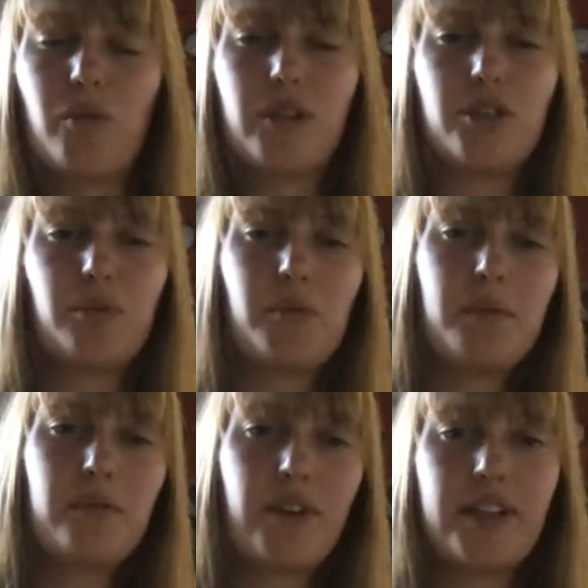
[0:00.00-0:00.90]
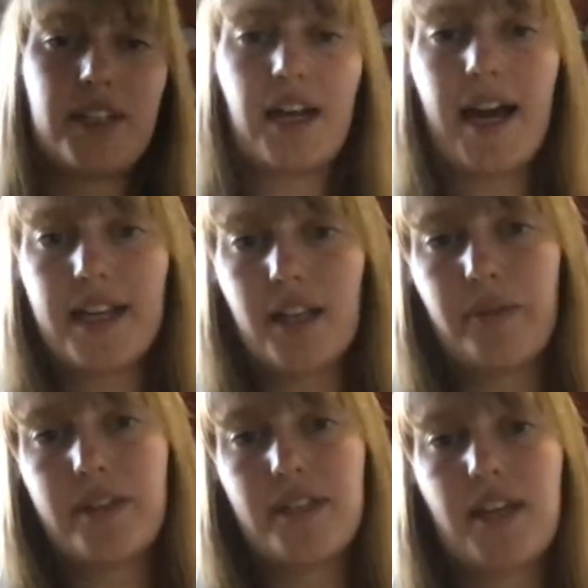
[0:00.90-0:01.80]
which you'll maybe find in an Islay
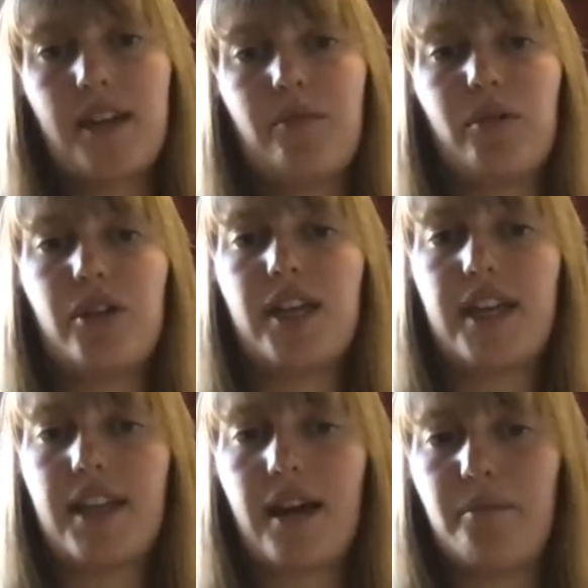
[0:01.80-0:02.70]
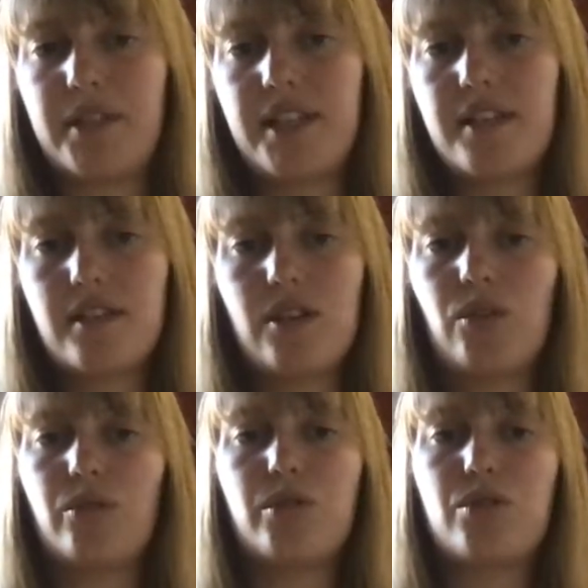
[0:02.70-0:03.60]
whiskey, where you get that
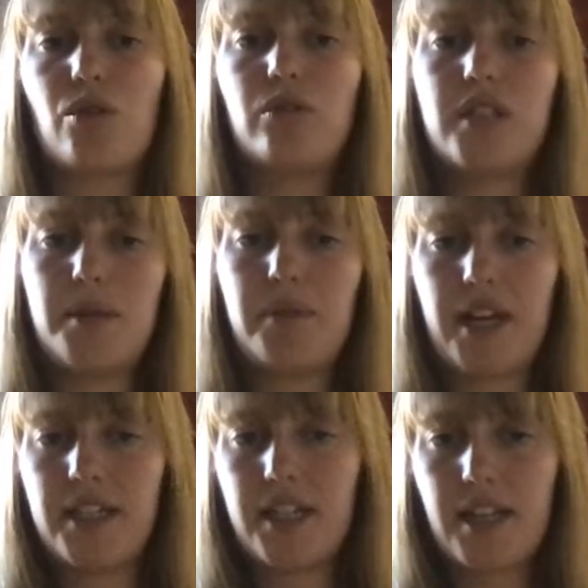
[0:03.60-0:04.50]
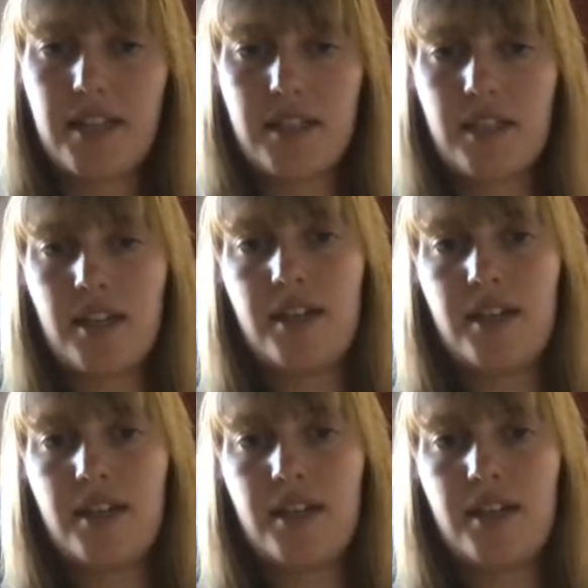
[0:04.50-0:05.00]
medicinal, salty brininess.